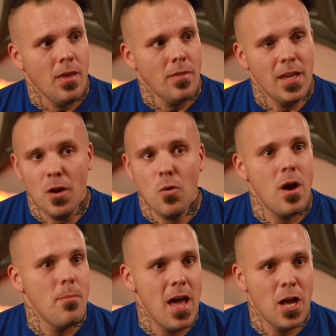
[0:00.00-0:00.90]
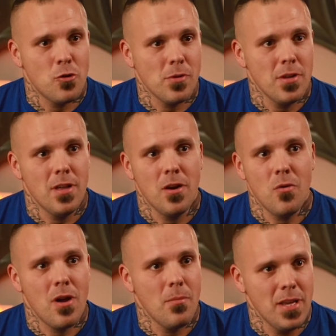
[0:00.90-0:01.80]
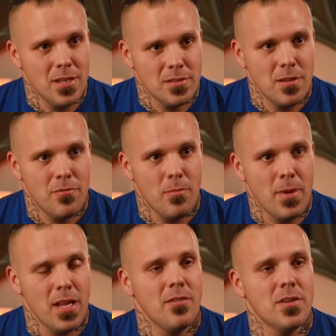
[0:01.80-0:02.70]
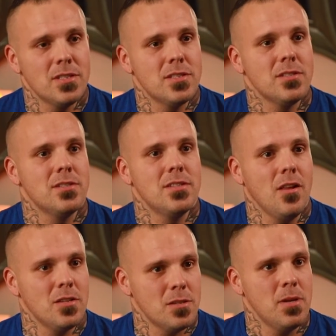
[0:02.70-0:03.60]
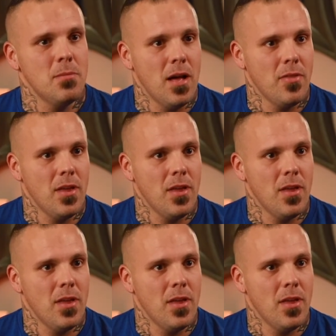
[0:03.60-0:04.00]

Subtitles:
They don't come naturally. They don't come easily for many of us. Tell us a bit about